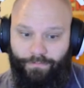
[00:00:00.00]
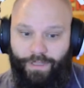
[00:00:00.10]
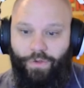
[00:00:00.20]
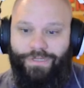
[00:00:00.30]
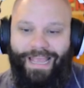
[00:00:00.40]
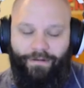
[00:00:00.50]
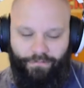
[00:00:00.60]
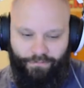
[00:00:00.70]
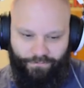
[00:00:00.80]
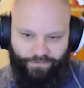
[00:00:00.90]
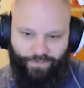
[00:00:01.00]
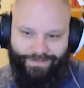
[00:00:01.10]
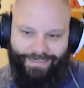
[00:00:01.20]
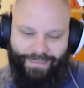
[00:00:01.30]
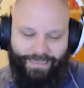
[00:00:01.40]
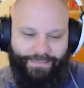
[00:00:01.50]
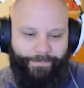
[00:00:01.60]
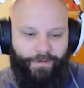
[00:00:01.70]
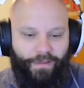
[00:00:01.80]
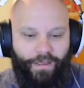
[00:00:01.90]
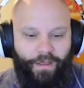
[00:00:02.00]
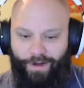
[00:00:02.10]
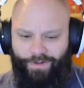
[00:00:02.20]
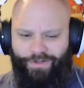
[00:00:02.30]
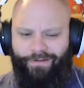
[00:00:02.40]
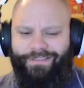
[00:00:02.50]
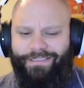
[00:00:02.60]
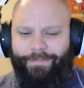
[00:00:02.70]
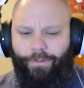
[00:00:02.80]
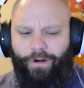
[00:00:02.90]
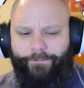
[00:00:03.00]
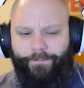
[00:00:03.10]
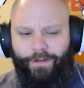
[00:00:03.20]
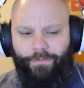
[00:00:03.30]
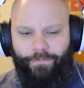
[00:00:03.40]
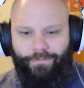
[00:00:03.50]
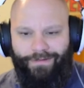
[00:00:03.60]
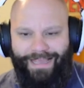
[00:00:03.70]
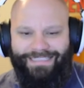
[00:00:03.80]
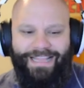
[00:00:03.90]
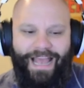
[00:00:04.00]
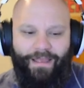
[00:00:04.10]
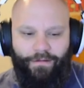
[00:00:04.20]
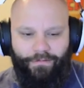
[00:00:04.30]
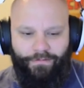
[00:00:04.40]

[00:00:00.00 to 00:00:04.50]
Huge head. That's what I said last time. Are you sure this isn't boring for you? It's not.